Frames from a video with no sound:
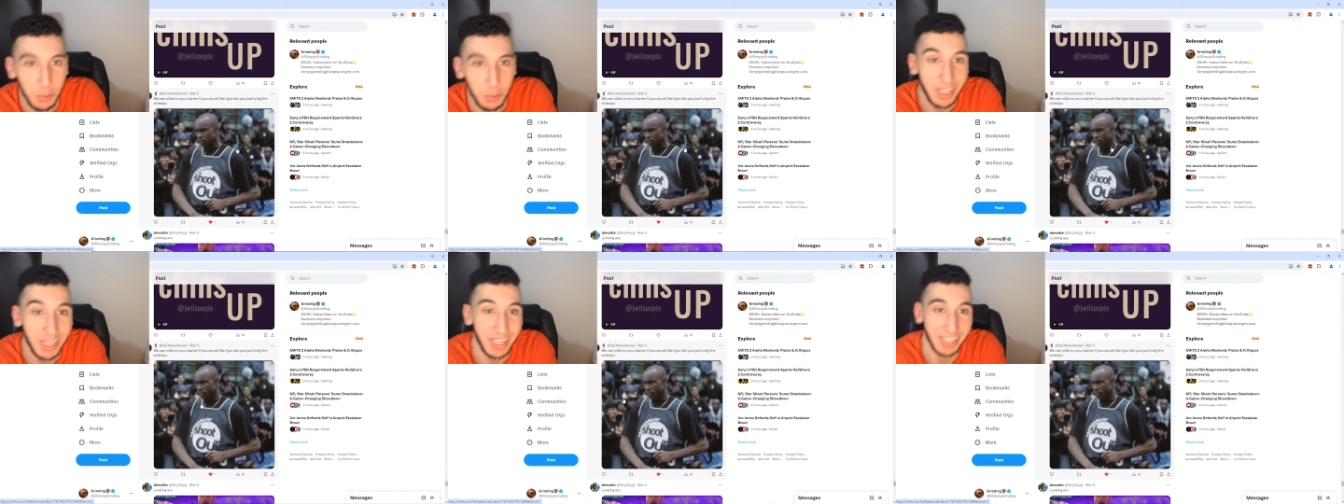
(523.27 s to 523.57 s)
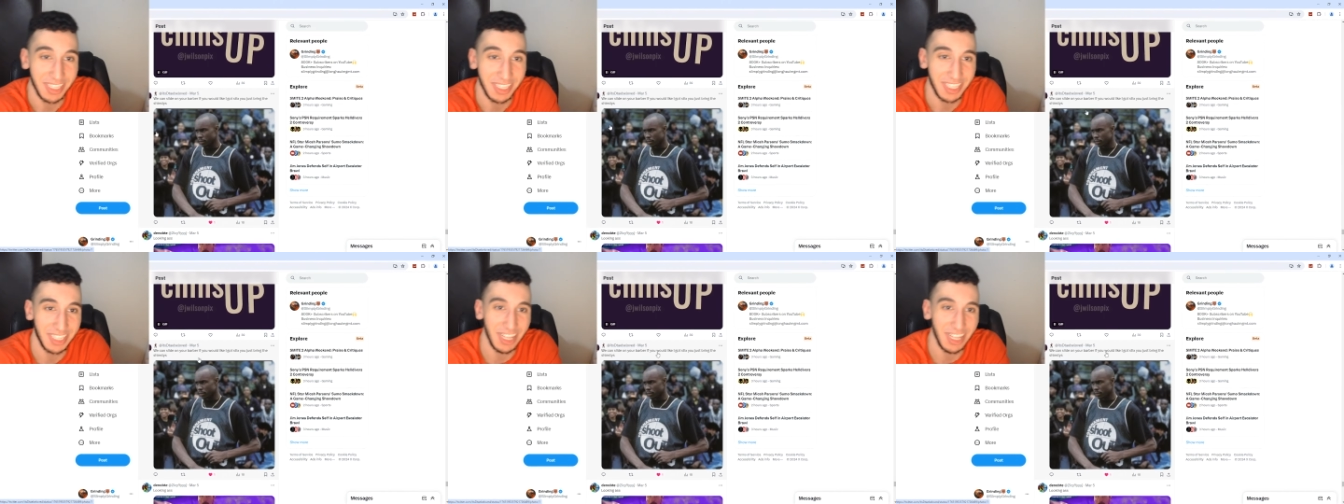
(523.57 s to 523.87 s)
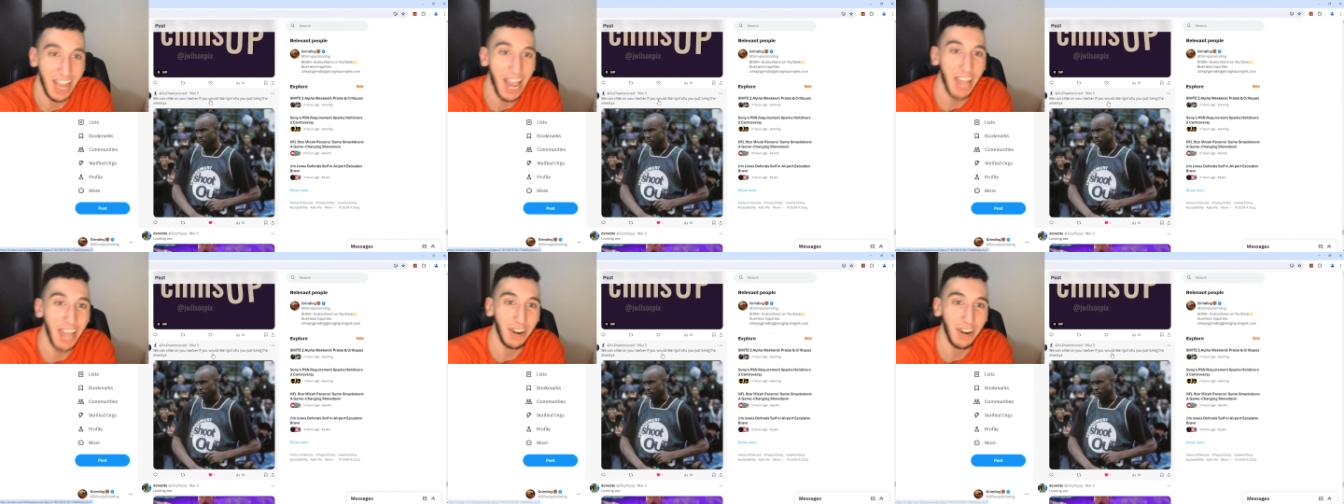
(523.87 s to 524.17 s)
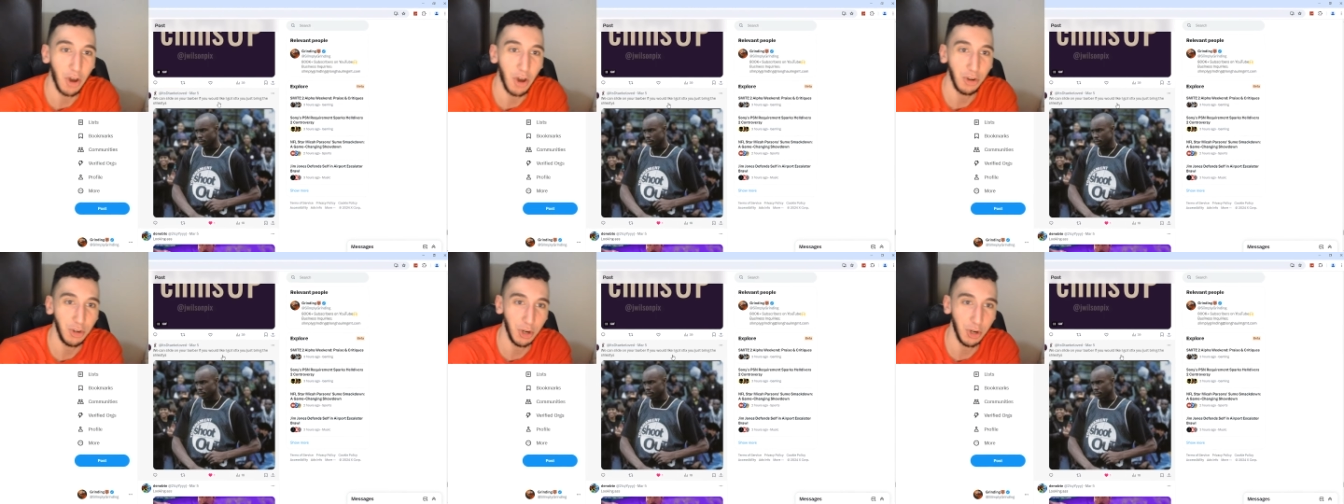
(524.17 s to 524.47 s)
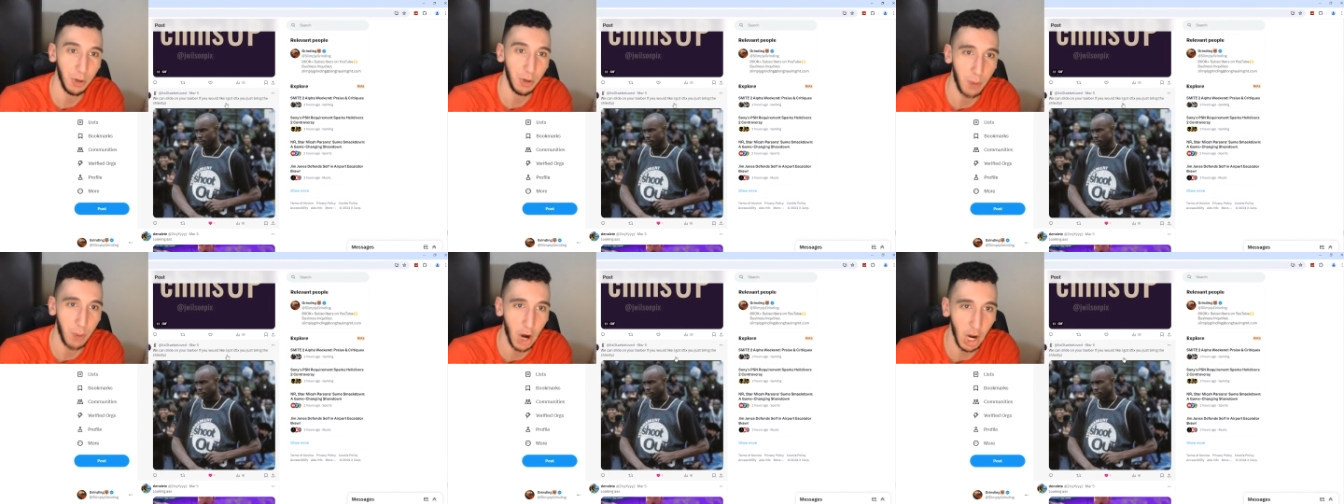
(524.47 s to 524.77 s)
can slide on
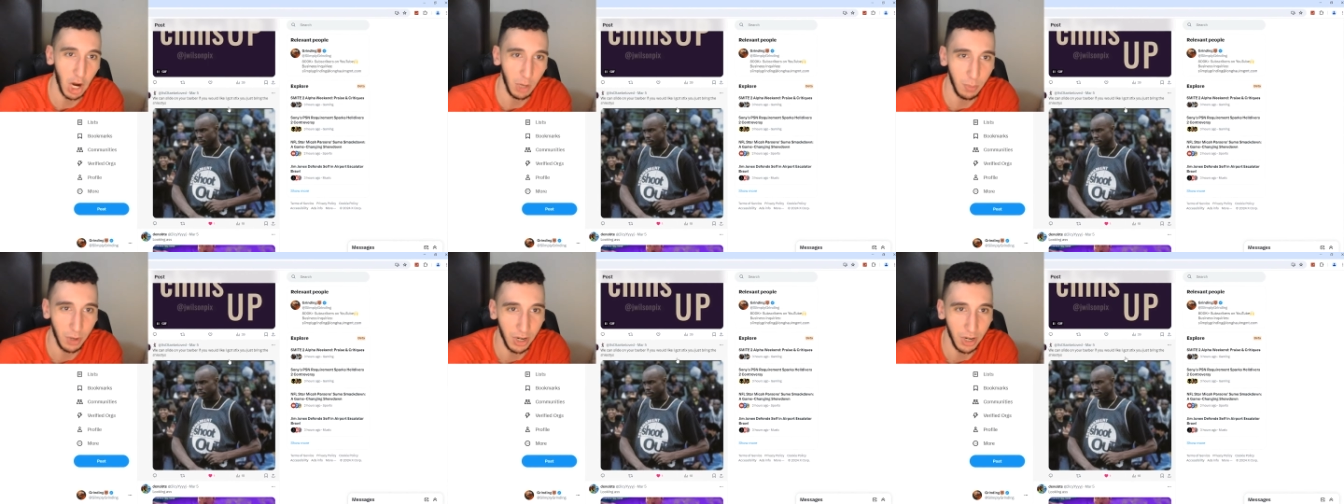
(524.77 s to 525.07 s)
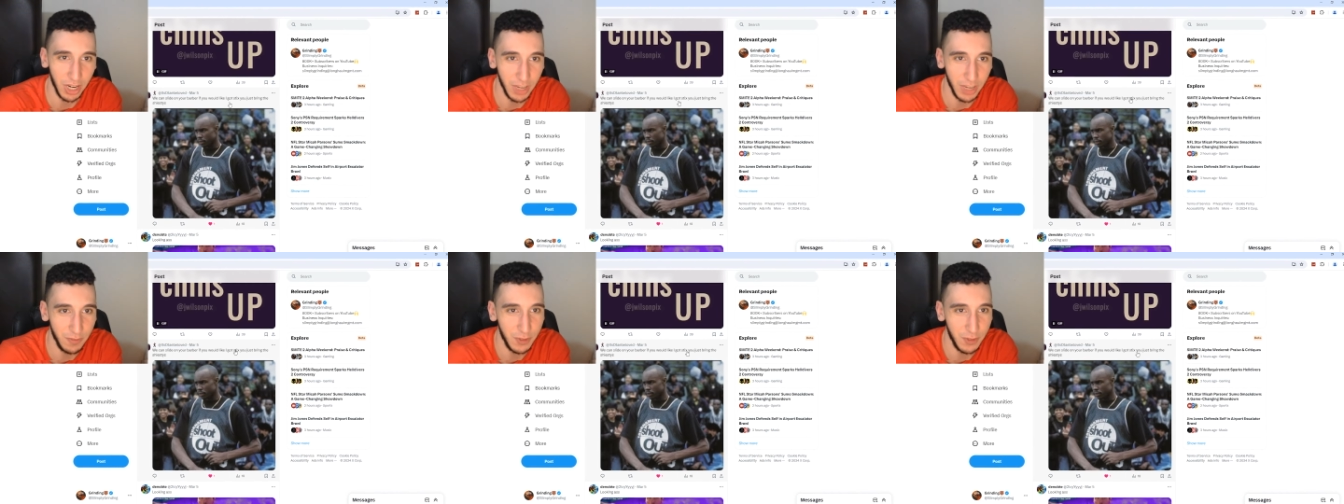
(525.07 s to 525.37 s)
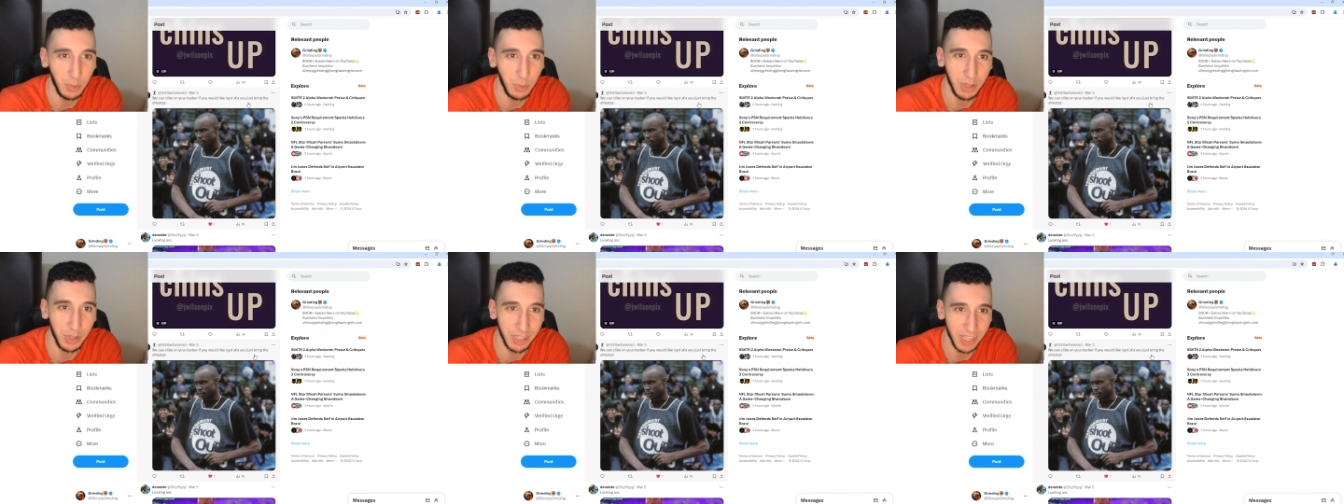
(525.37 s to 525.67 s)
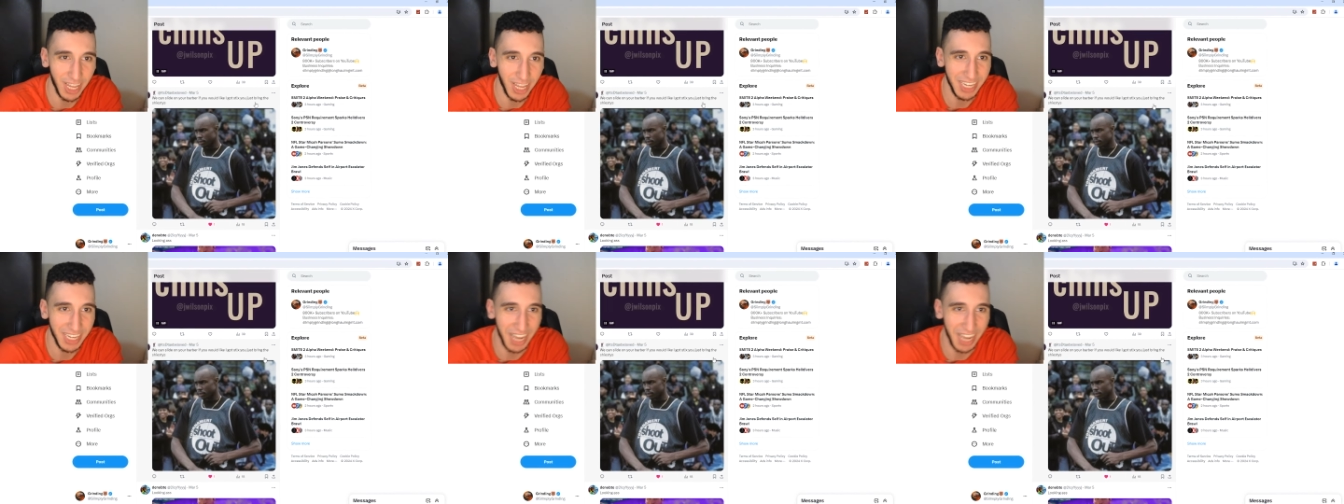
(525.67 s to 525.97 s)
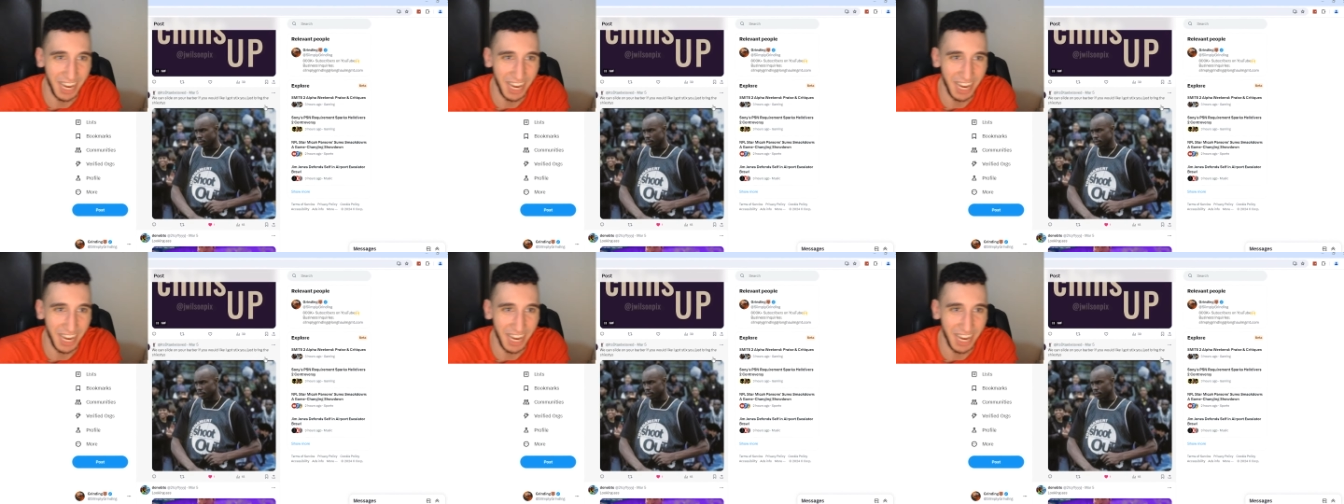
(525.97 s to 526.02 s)
your barber if you would like.